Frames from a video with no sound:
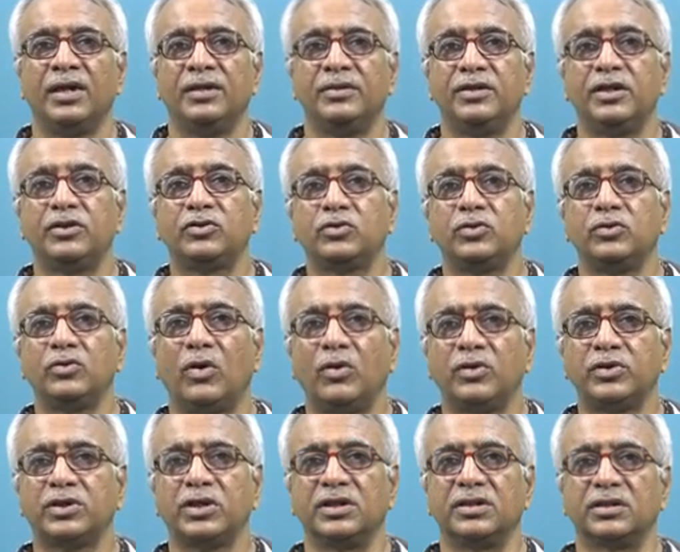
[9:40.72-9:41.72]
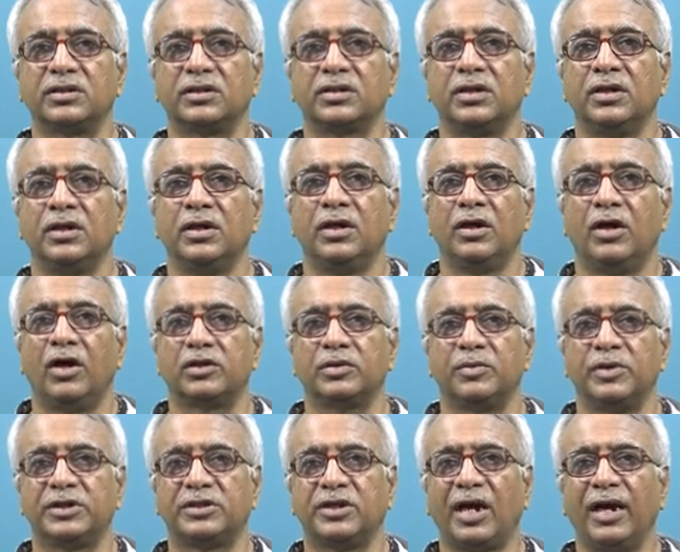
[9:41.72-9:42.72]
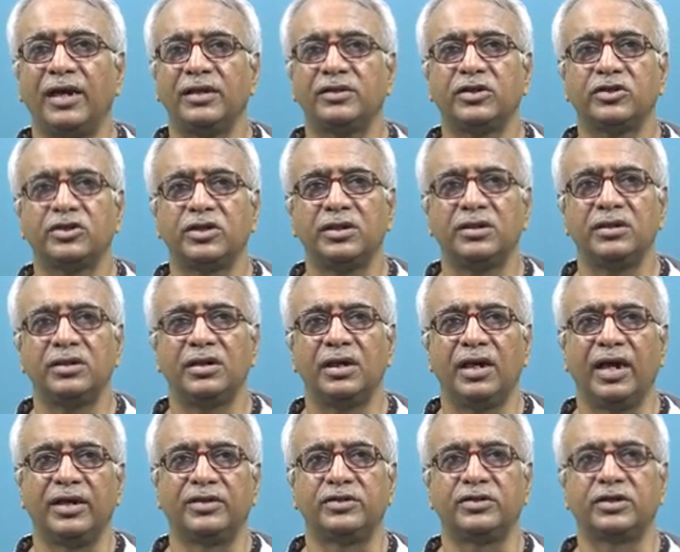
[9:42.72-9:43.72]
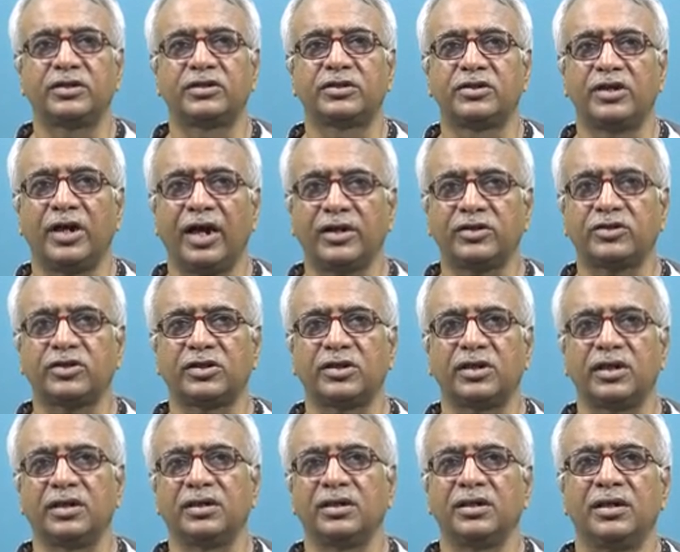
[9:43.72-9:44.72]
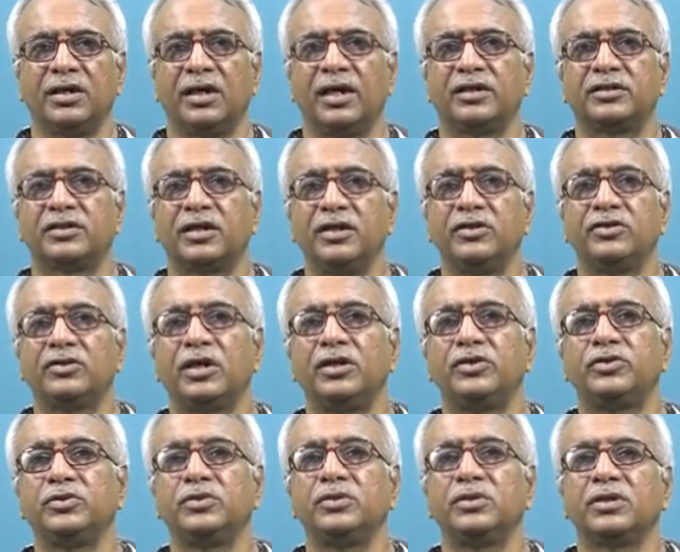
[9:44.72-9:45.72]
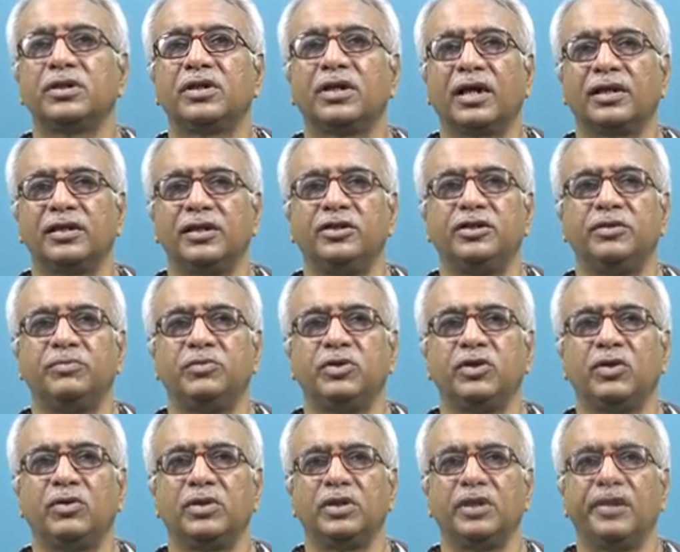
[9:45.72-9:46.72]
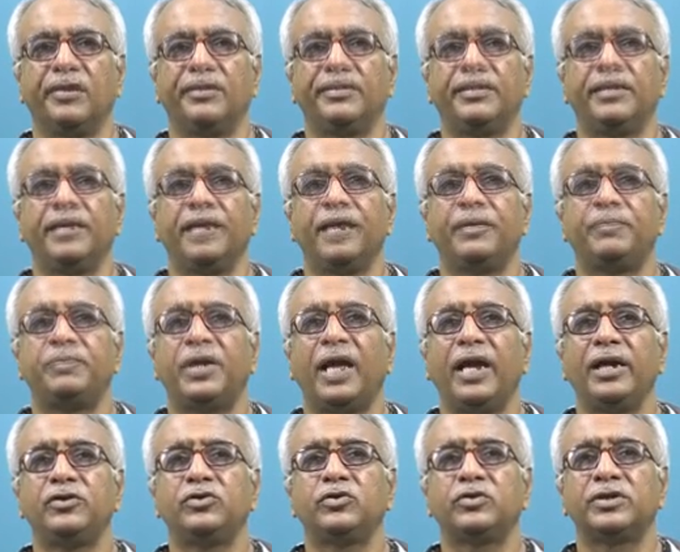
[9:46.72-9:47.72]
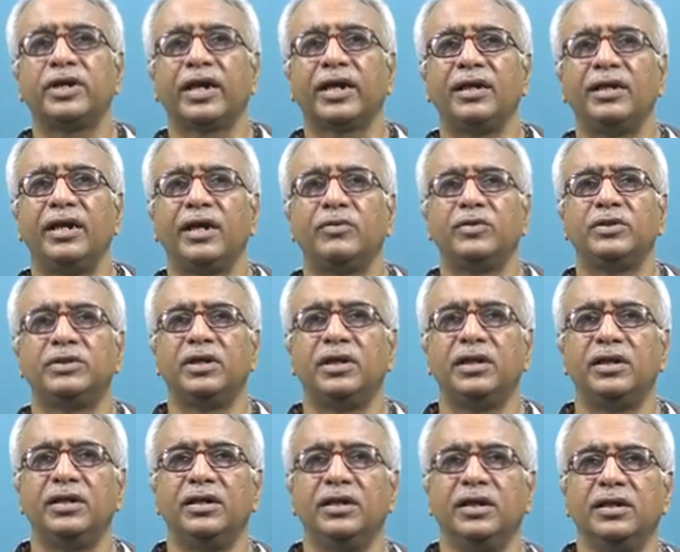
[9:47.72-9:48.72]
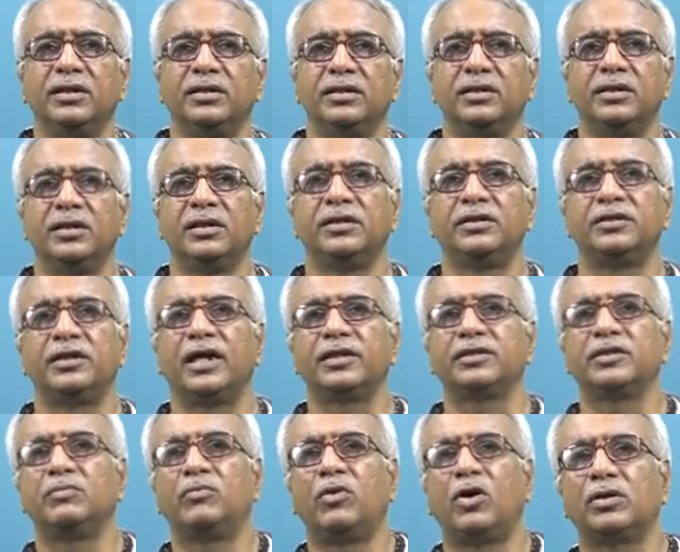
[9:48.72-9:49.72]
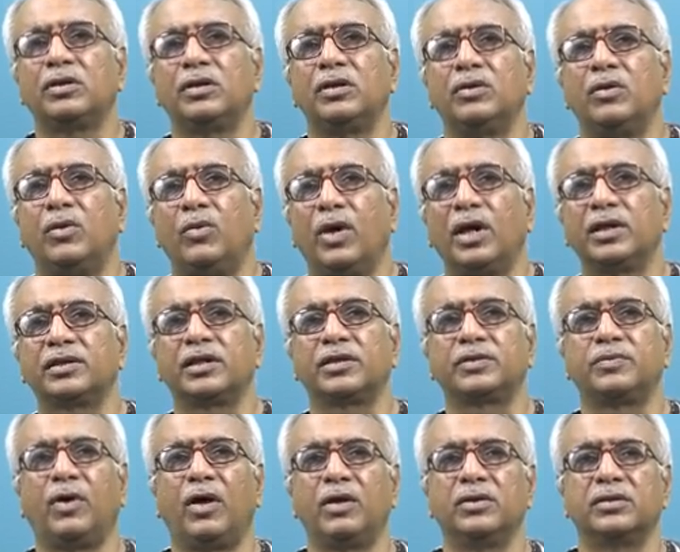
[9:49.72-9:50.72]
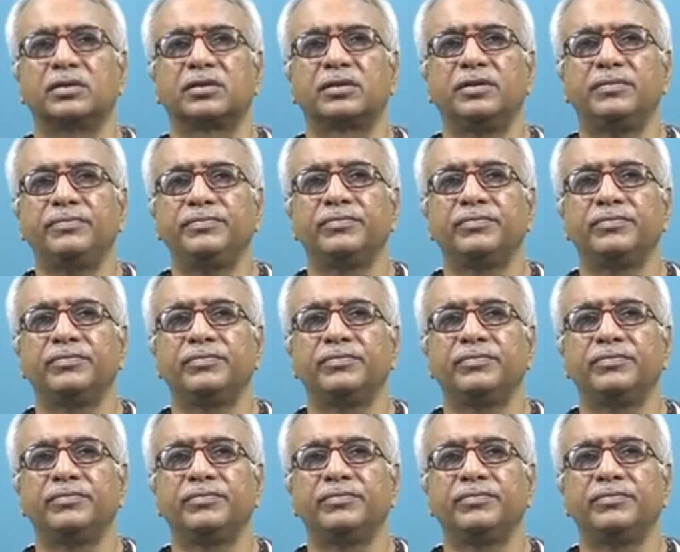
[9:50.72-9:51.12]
These two notions, automatization and restructuring, are central to cognitive theory. Applied to second language learning, such a model works as follows.